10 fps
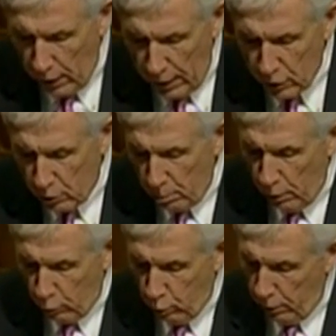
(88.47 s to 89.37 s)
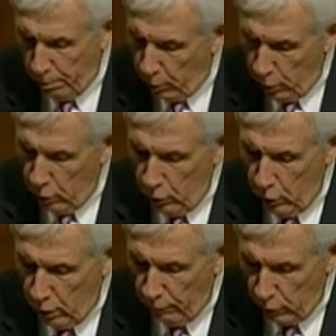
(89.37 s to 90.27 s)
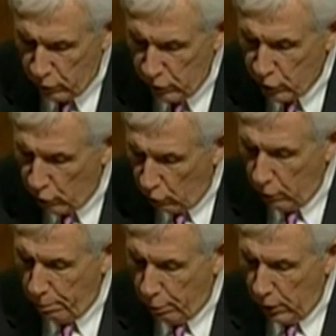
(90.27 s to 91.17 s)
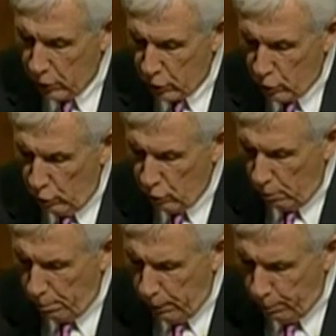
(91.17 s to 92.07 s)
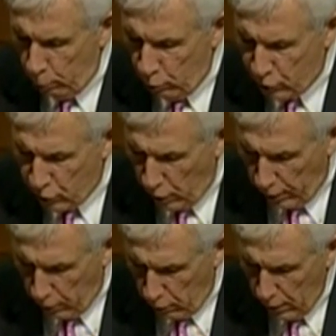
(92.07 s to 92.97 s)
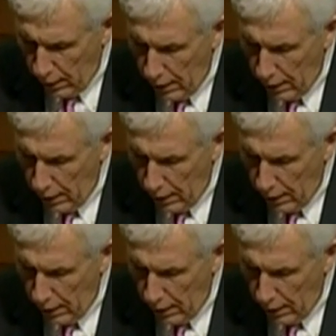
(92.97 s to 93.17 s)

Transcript: Ann Smith with the Purdue University Stuttering Project shows that people who stutter